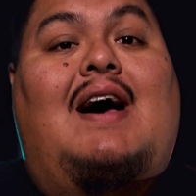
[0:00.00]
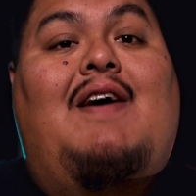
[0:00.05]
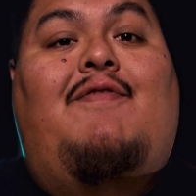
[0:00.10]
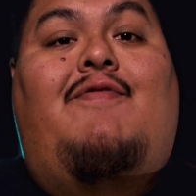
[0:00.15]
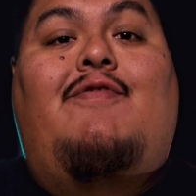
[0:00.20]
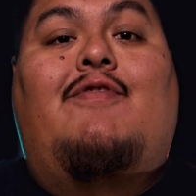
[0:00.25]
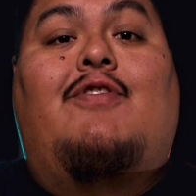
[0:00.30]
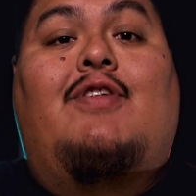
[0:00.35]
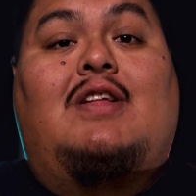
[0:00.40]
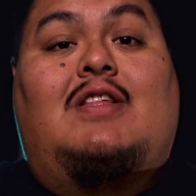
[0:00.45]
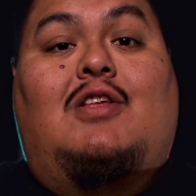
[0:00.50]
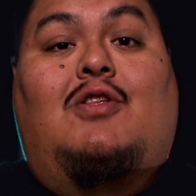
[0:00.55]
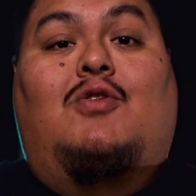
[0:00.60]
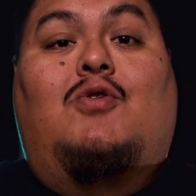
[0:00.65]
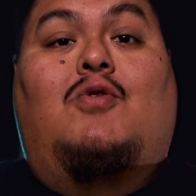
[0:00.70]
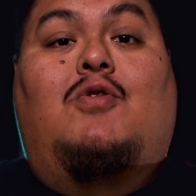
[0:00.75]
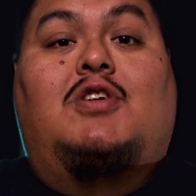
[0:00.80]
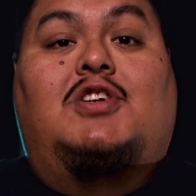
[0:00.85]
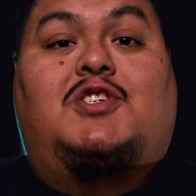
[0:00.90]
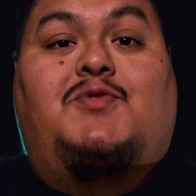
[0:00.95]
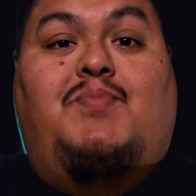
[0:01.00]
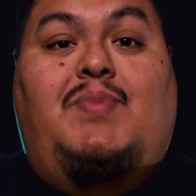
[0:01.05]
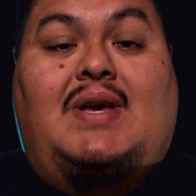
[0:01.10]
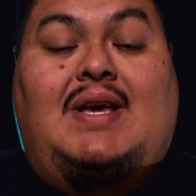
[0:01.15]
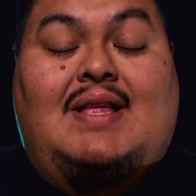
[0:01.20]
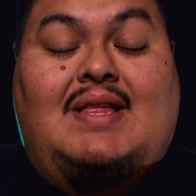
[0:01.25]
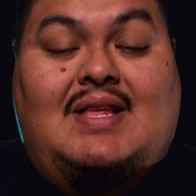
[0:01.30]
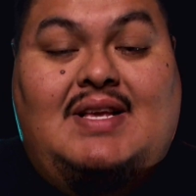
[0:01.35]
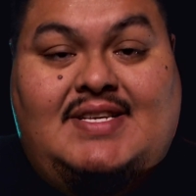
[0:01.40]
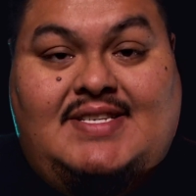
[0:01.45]
I feel like the Lord is
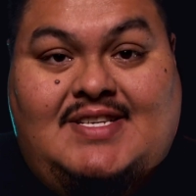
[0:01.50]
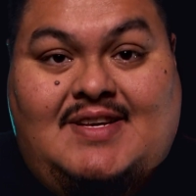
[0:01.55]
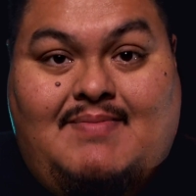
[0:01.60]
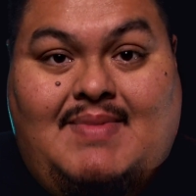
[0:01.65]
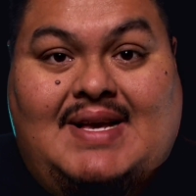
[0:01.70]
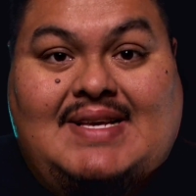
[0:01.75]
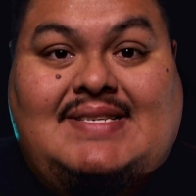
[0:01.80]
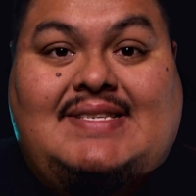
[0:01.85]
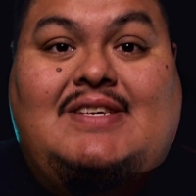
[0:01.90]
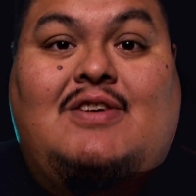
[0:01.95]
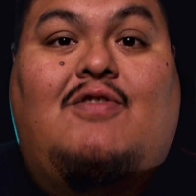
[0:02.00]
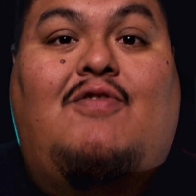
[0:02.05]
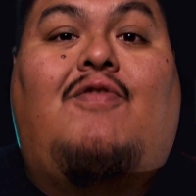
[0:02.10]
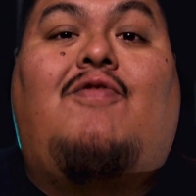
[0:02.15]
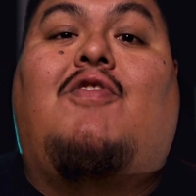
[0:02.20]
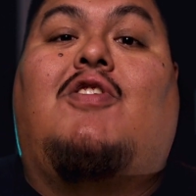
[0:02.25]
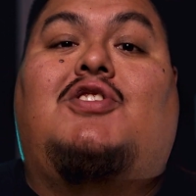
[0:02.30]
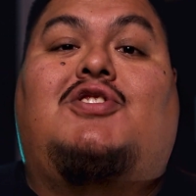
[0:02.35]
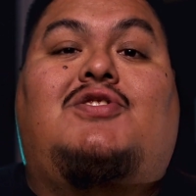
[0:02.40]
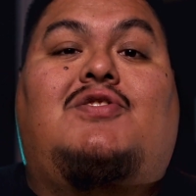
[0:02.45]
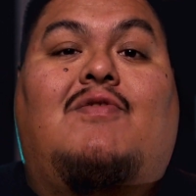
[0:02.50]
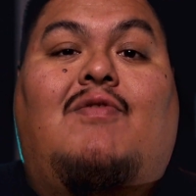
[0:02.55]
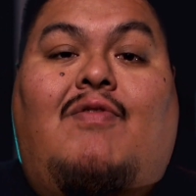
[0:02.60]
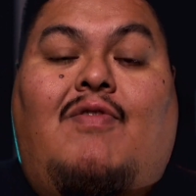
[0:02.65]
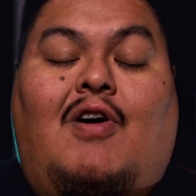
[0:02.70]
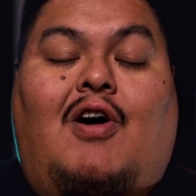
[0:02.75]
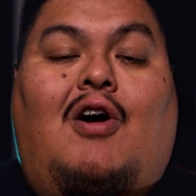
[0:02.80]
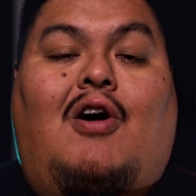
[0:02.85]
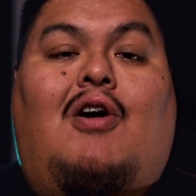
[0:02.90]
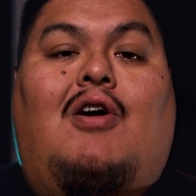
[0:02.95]
speaking this to myself first
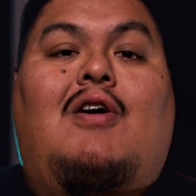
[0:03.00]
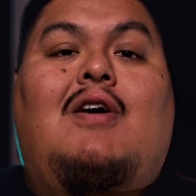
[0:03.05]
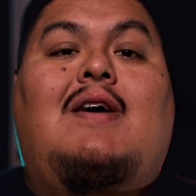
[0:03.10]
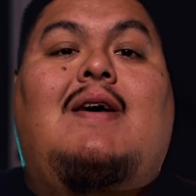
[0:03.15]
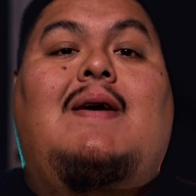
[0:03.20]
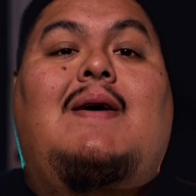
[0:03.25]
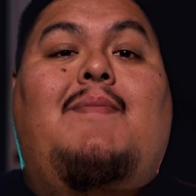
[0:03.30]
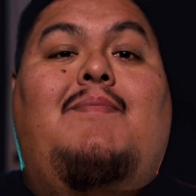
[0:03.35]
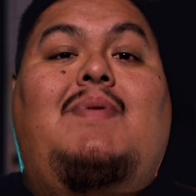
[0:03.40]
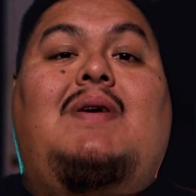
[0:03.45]
of all,